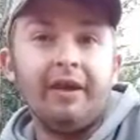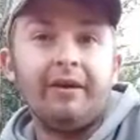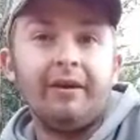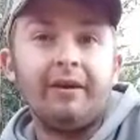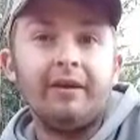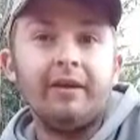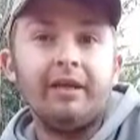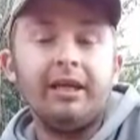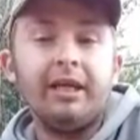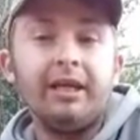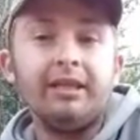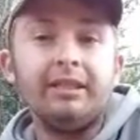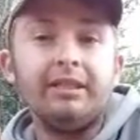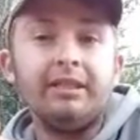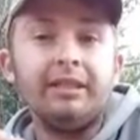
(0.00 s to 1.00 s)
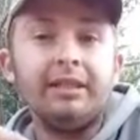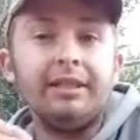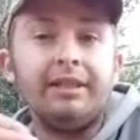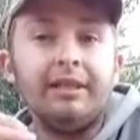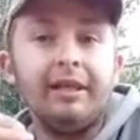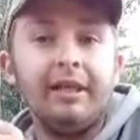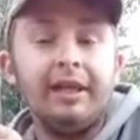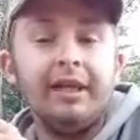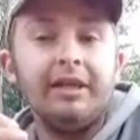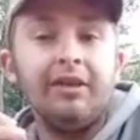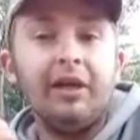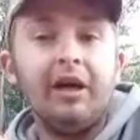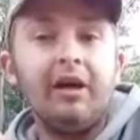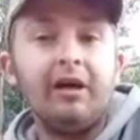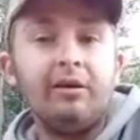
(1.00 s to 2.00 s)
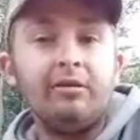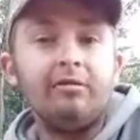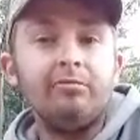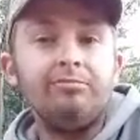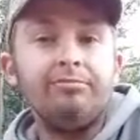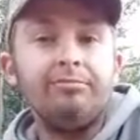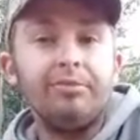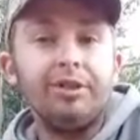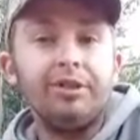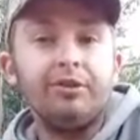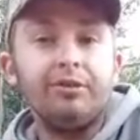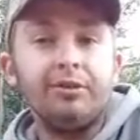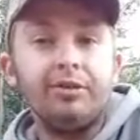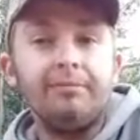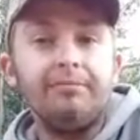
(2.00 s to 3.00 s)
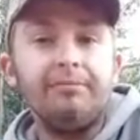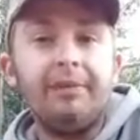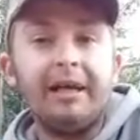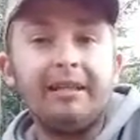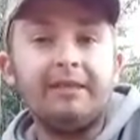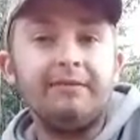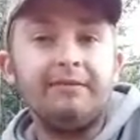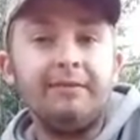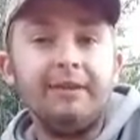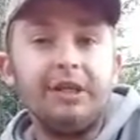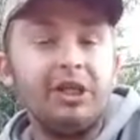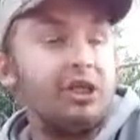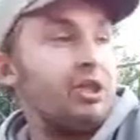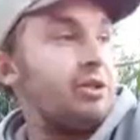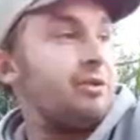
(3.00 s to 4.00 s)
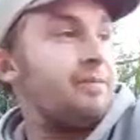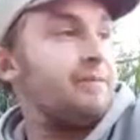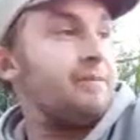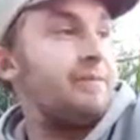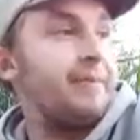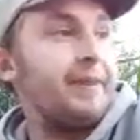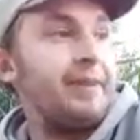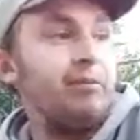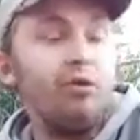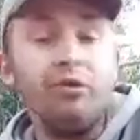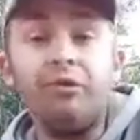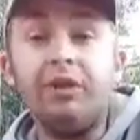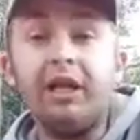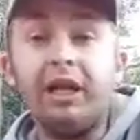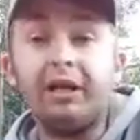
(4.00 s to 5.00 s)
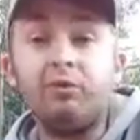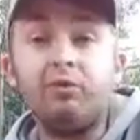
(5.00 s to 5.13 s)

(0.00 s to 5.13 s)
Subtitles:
there, and they are producing massive fish. Well, the